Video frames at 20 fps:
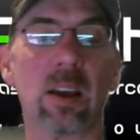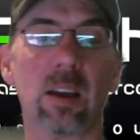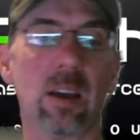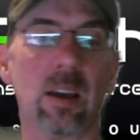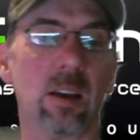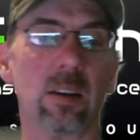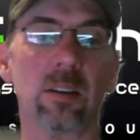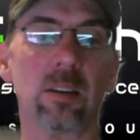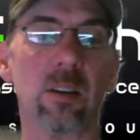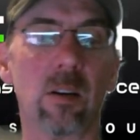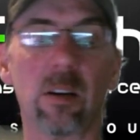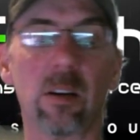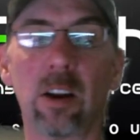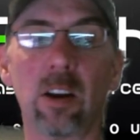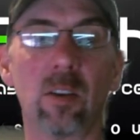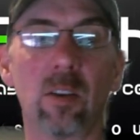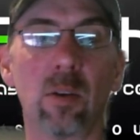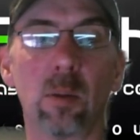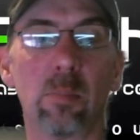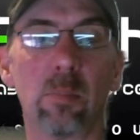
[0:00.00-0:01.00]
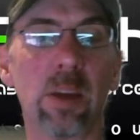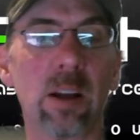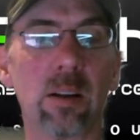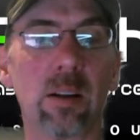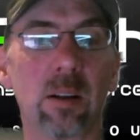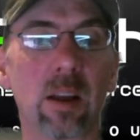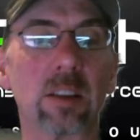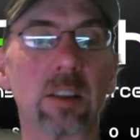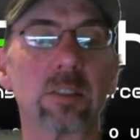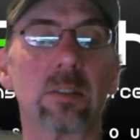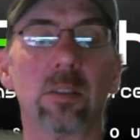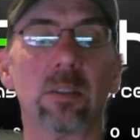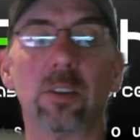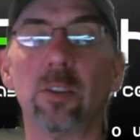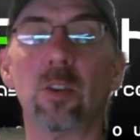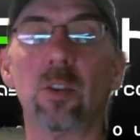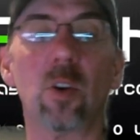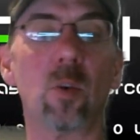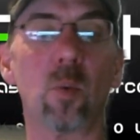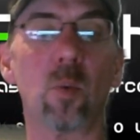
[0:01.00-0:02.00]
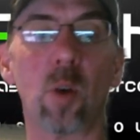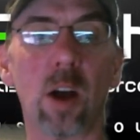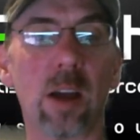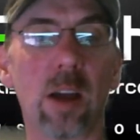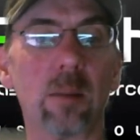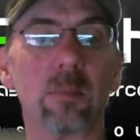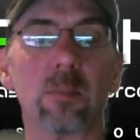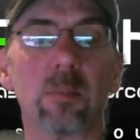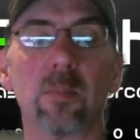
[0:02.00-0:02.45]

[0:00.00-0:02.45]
it turned into a big cluster. You know what?